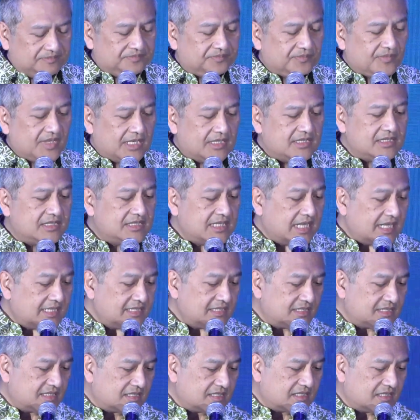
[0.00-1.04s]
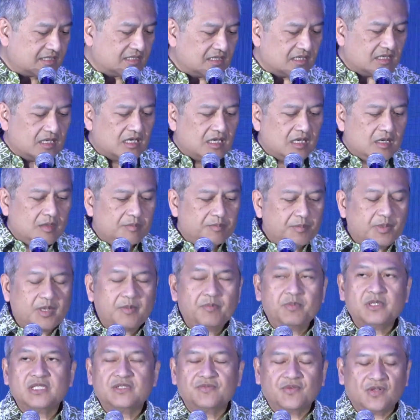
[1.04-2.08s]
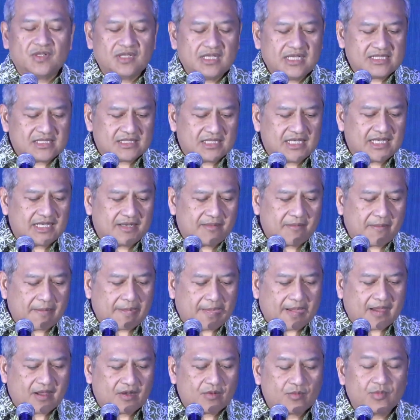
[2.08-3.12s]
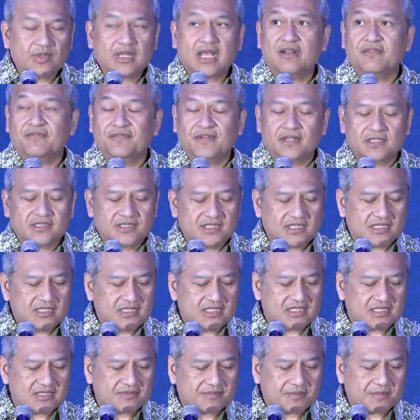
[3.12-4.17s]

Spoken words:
Intent, purposeful listening without filters.